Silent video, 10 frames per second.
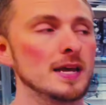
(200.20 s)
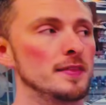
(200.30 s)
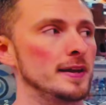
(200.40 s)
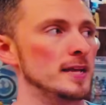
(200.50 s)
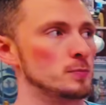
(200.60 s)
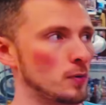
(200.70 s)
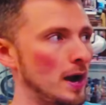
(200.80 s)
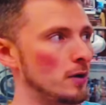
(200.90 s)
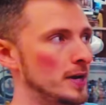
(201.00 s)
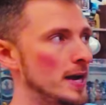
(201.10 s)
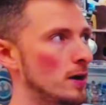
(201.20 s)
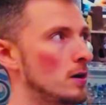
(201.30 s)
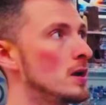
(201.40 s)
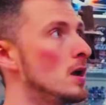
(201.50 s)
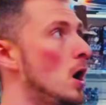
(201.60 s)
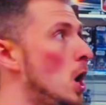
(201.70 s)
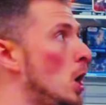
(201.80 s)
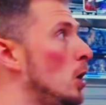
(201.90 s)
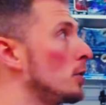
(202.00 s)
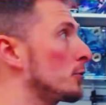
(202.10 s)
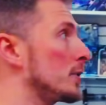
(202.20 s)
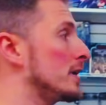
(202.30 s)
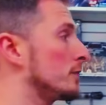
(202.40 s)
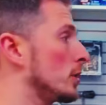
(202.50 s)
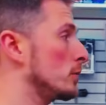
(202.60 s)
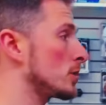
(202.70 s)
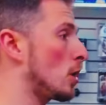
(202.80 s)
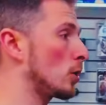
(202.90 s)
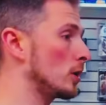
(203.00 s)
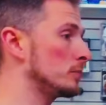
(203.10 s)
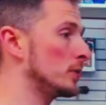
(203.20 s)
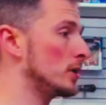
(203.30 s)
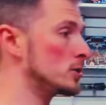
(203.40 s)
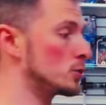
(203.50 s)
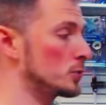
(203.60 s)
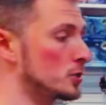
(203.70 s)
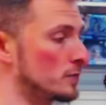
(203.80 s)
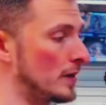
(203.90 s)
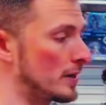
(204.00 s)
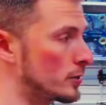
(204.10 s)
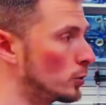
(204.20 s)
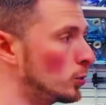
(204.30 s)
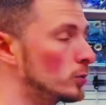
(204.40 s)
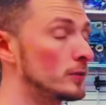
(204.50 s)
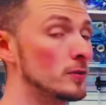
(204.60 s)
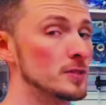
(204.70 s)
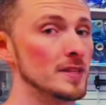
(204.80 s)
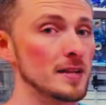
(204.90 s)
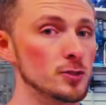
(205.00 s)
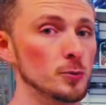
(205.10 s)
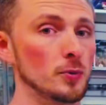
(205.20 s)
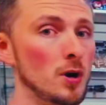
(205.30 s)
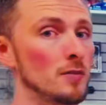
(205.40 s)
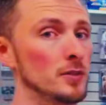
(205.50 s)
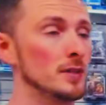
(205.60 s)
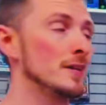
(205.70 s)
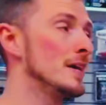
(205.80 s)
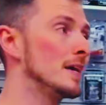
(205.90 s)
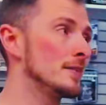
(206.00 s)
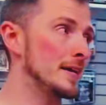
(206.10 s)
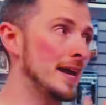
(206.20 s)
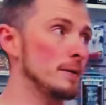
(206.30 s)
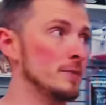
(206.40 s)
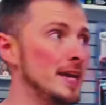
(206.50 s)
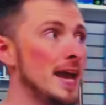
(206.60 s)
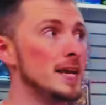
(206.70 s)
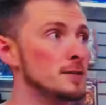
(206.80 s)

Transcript: that has brown hair. All three of those are unpunched, which is very cool. Don't see that super often. They came case